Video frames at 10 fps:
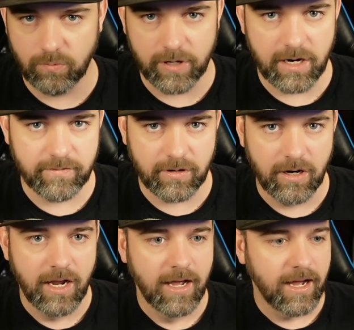whatever
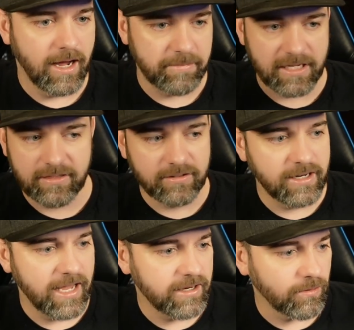
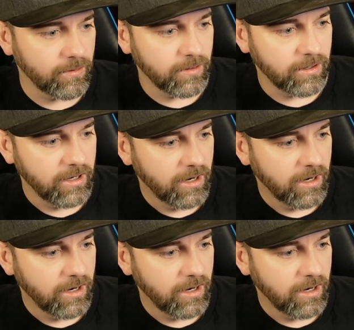Ethernet or